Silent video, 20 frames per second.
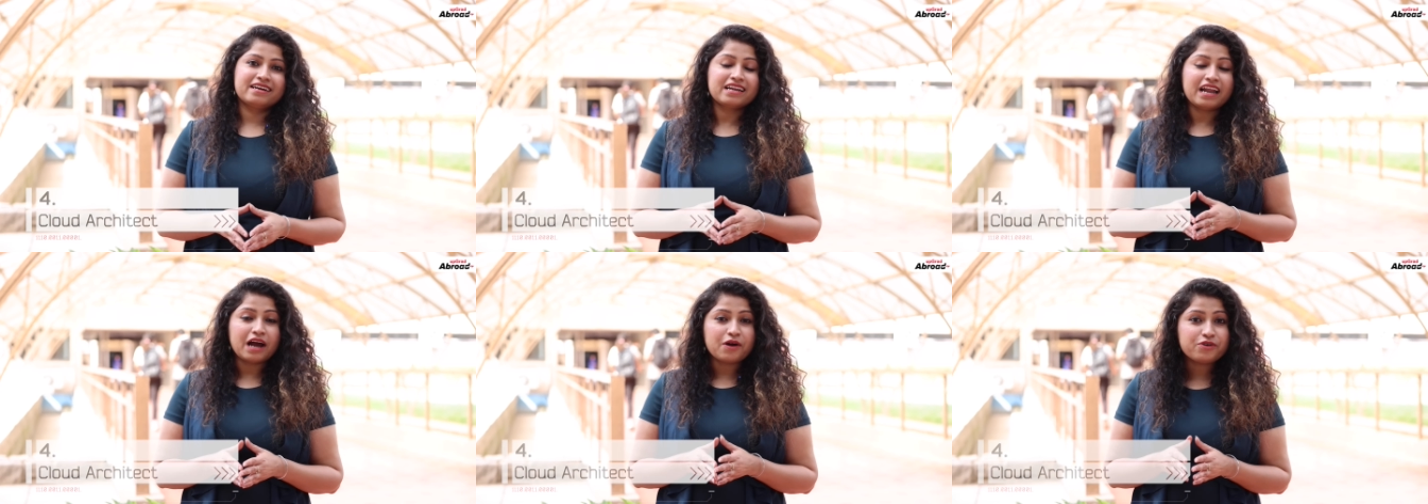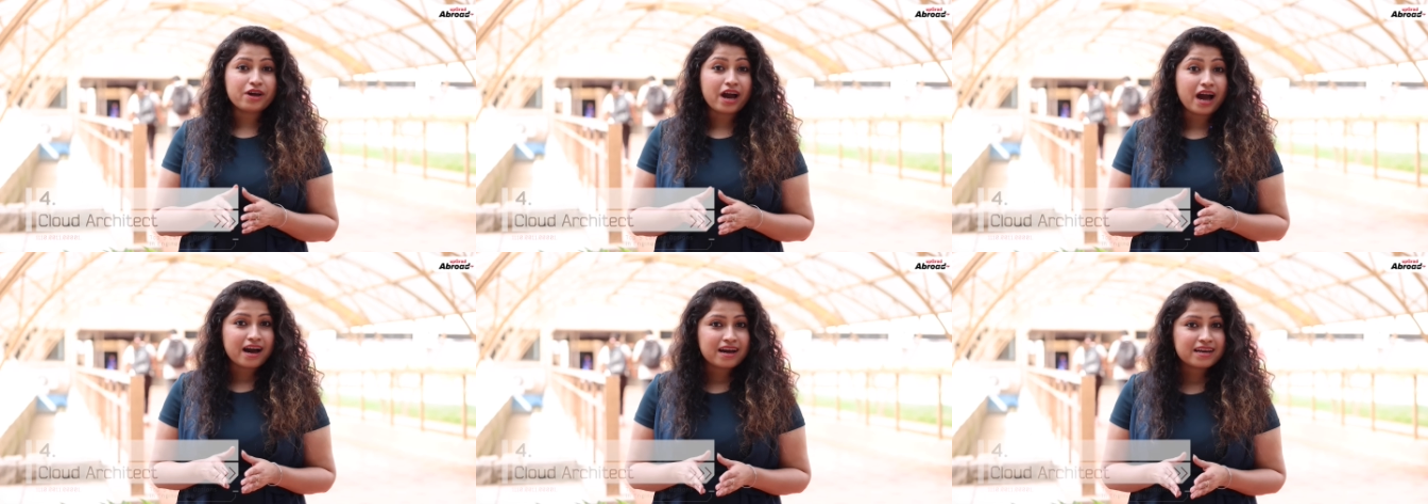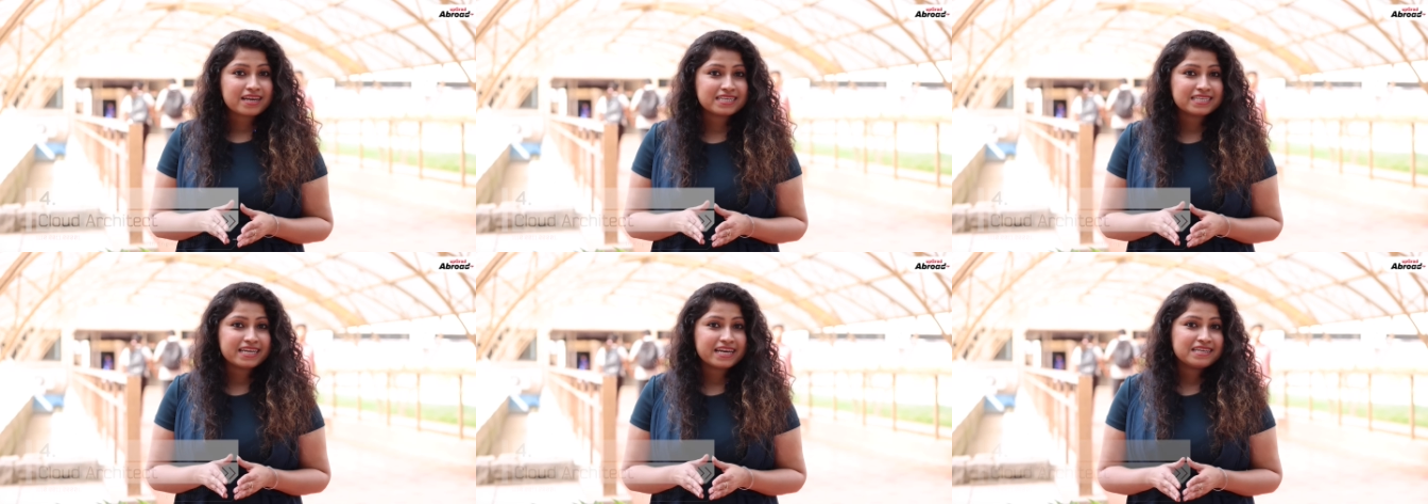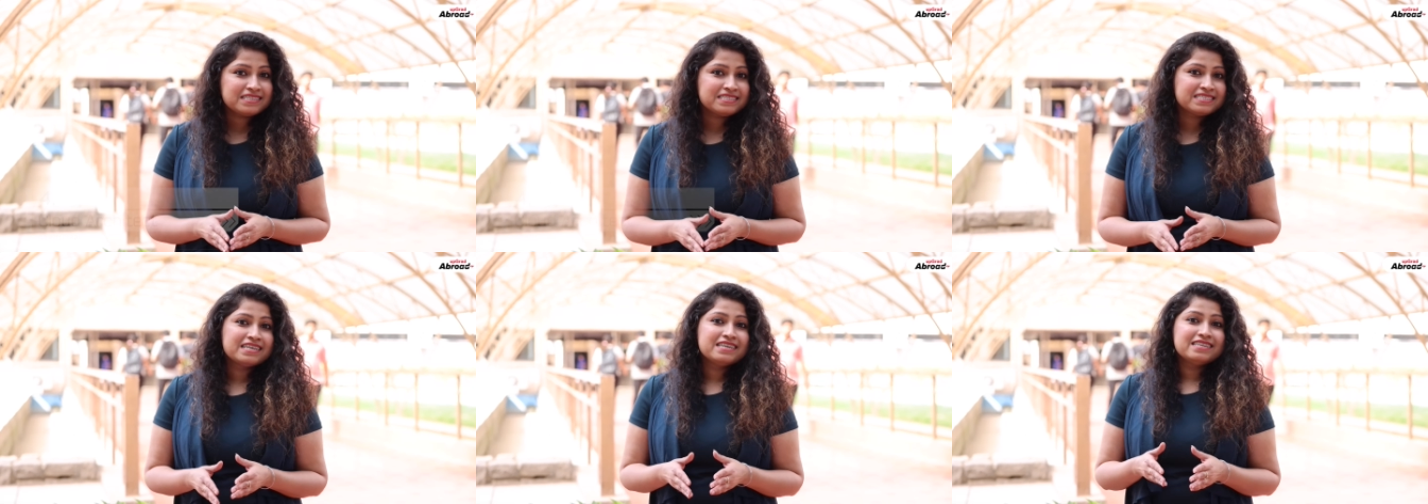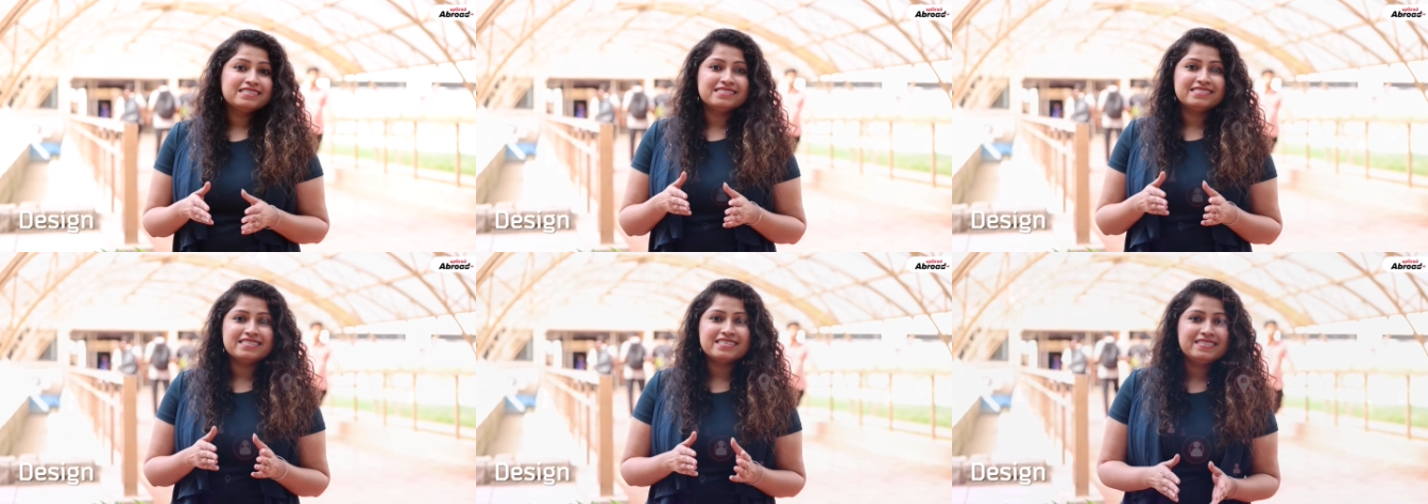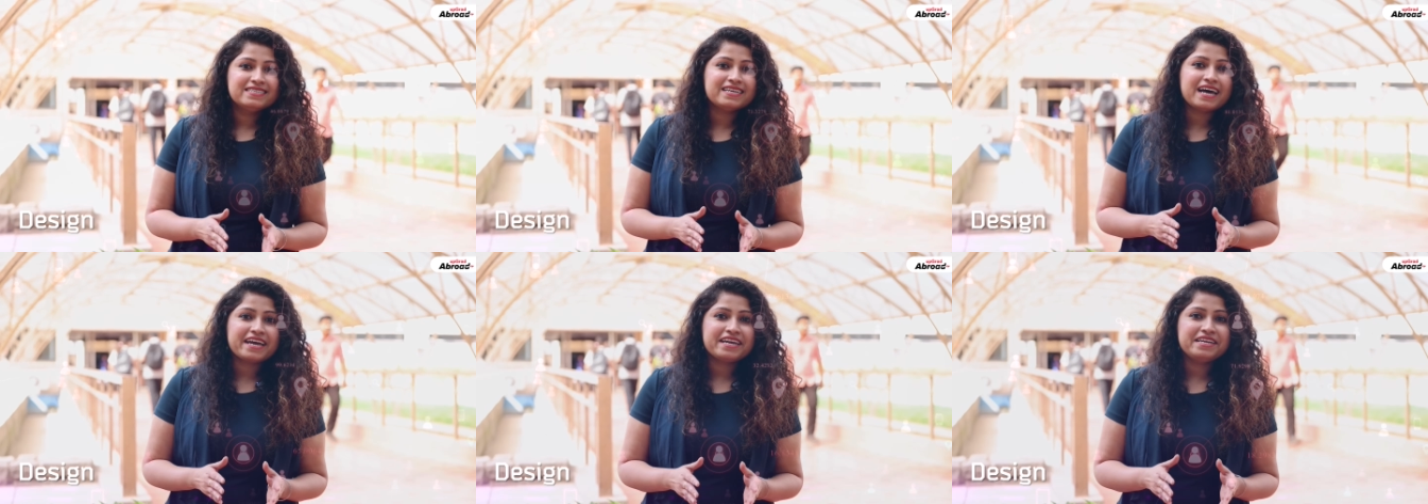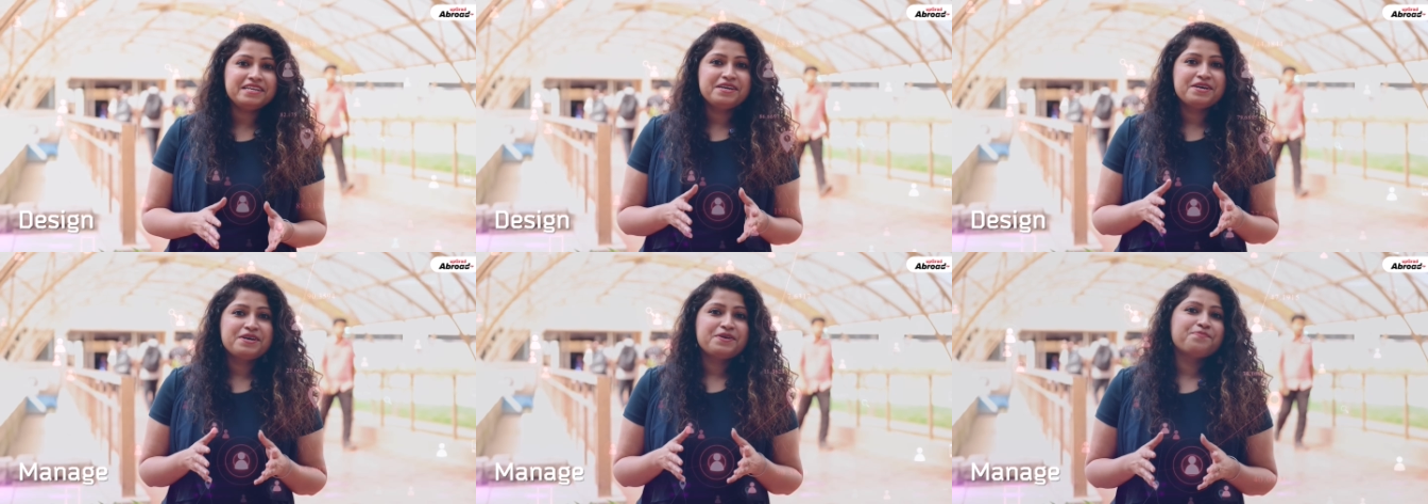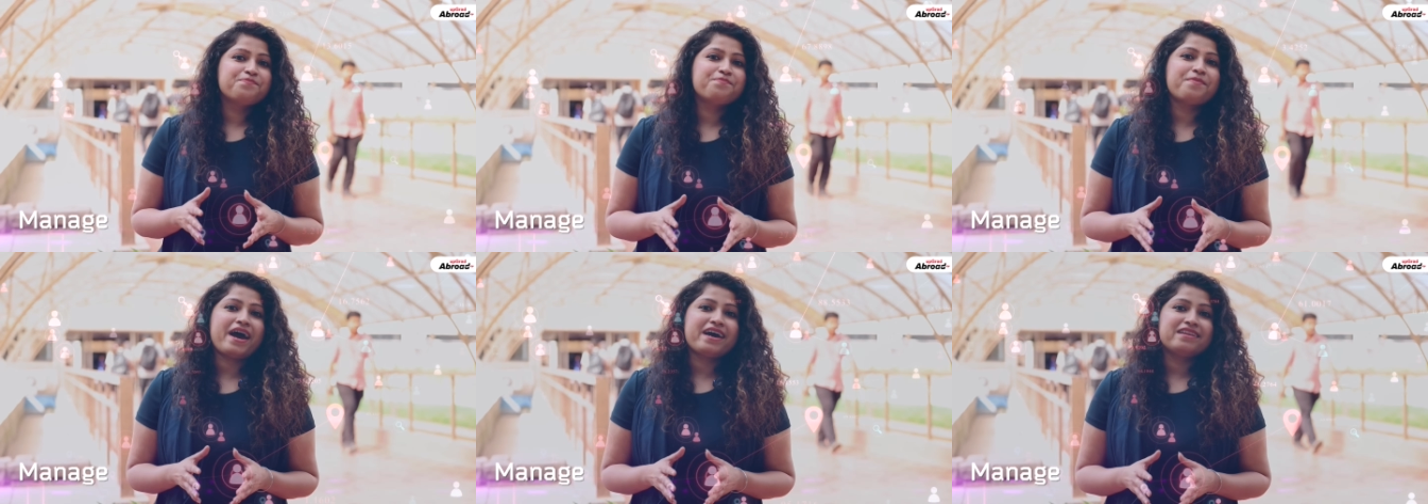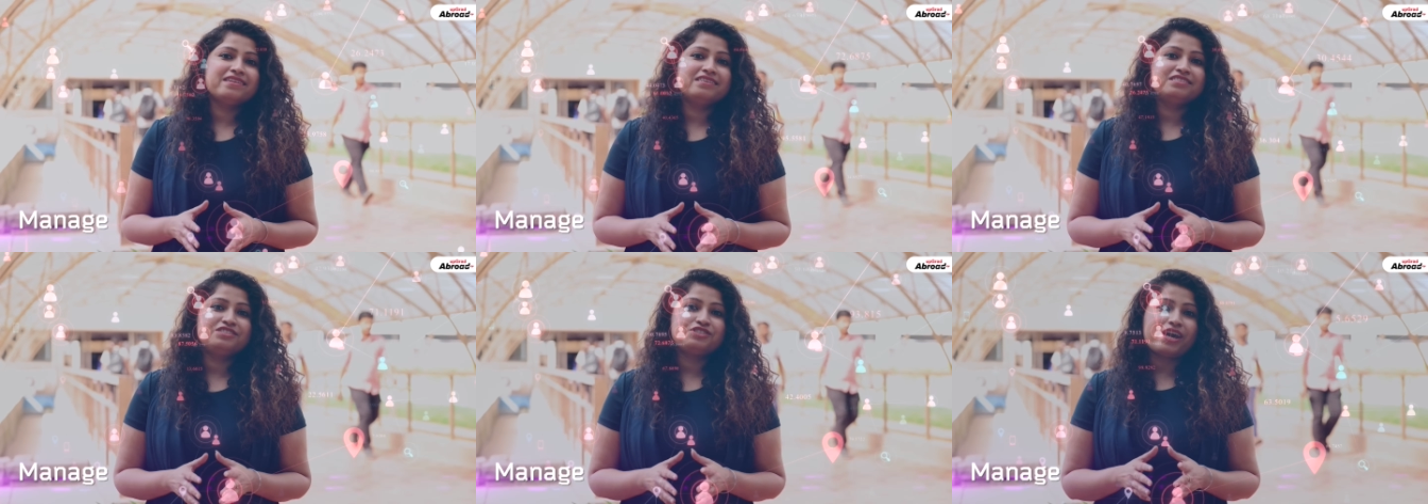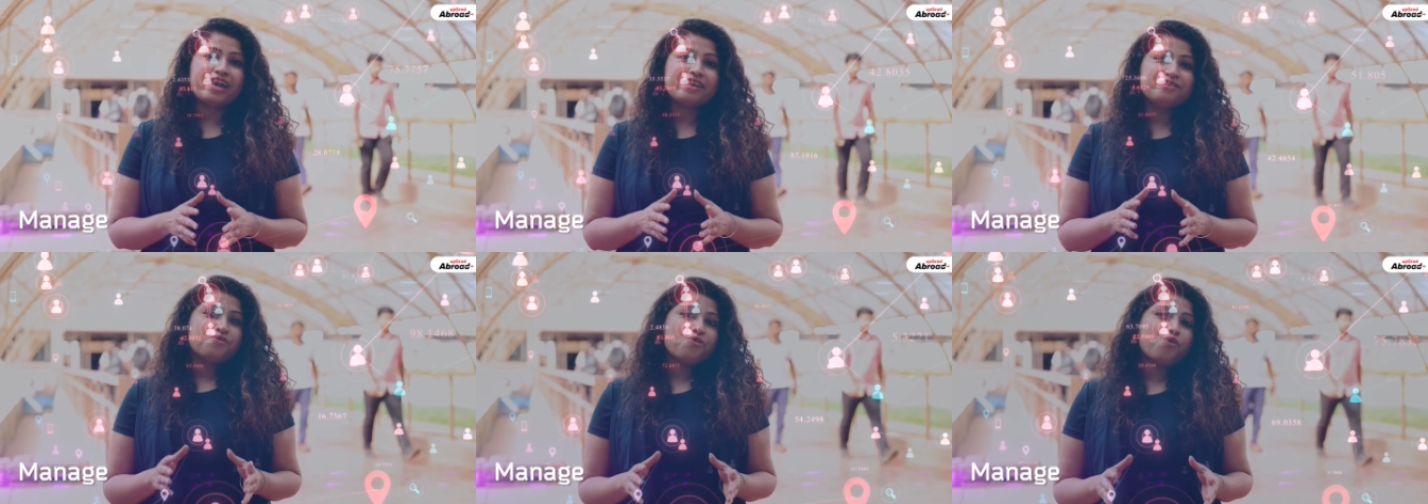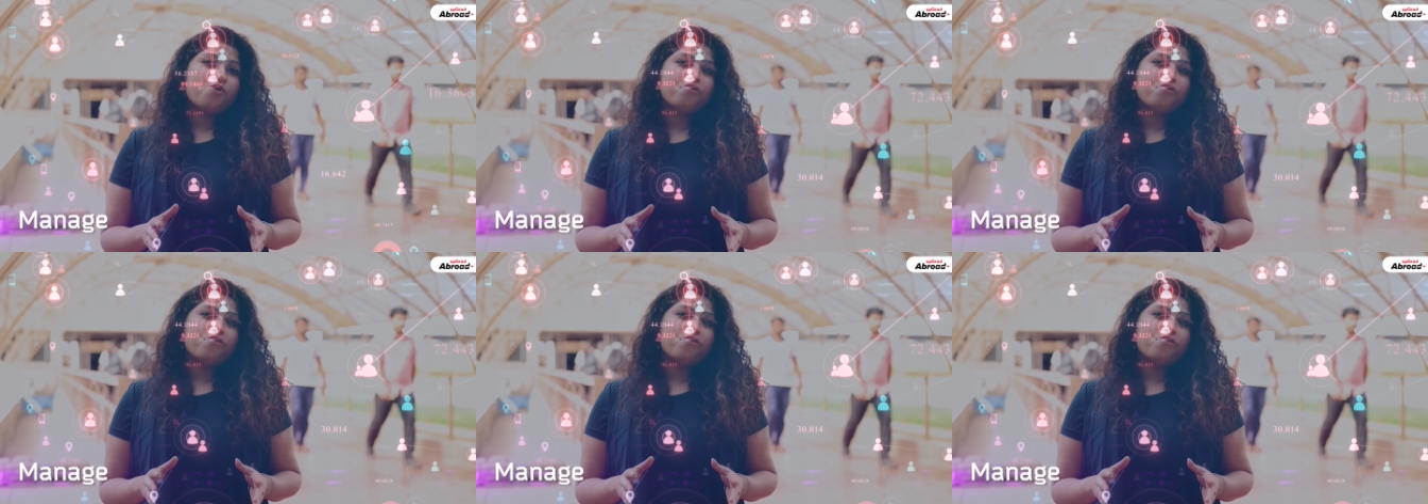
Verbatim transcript: Cloud architects design, manage, and